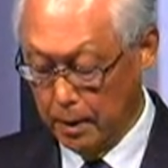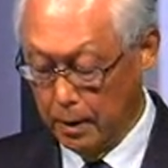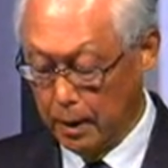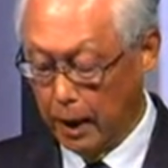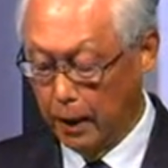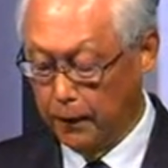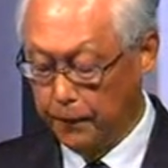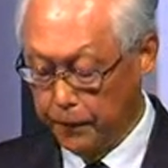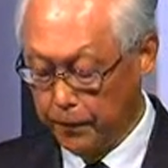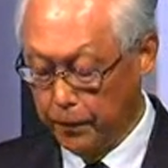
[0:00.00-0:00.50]

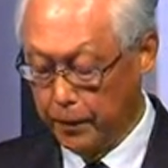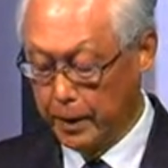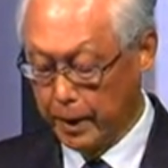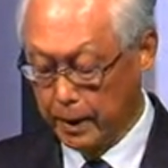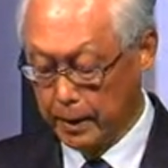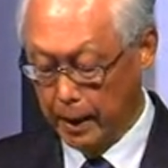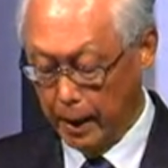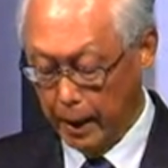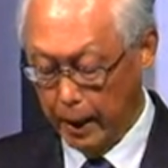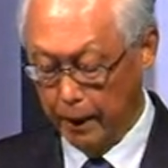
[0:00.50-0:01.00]
I feel
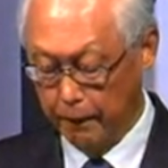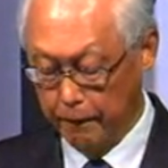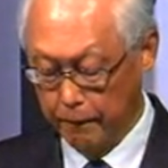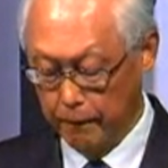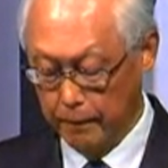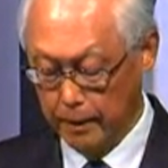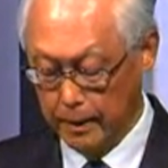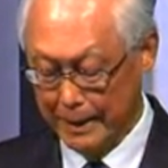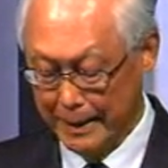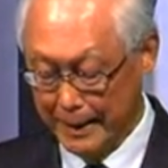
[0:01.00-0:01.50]
that I have
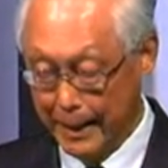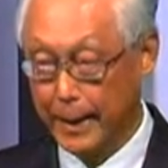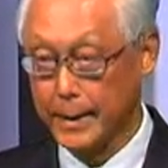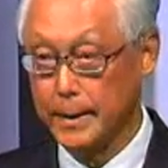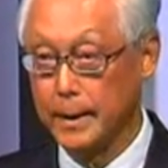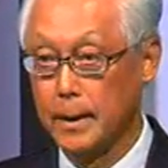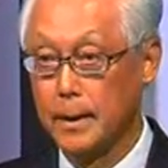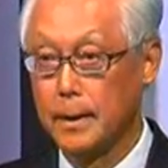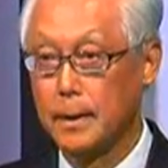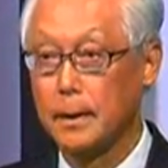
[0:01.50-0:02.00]
led
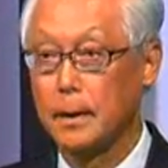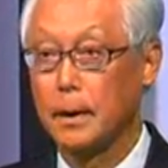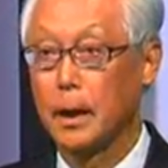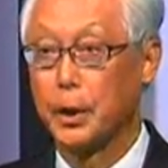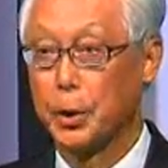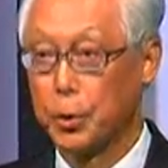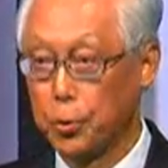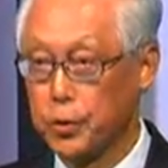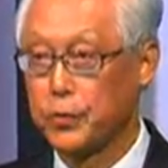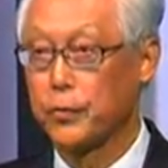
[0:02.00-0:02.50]
a
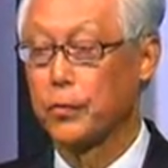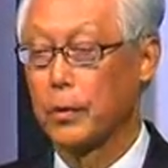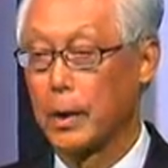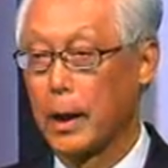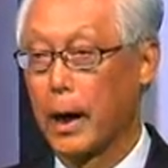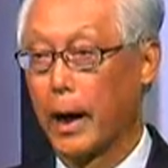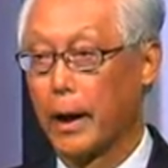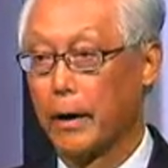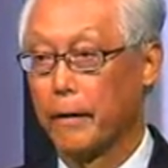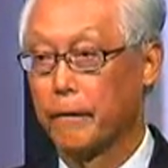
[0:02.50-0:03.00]
useful
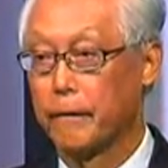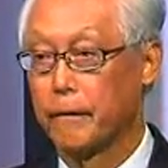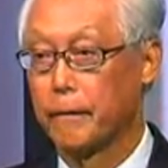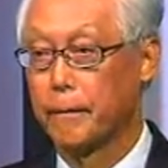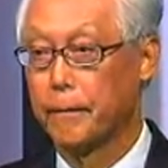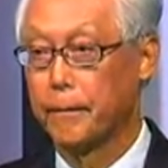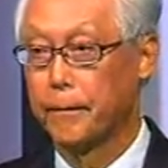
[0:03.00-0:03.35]
life.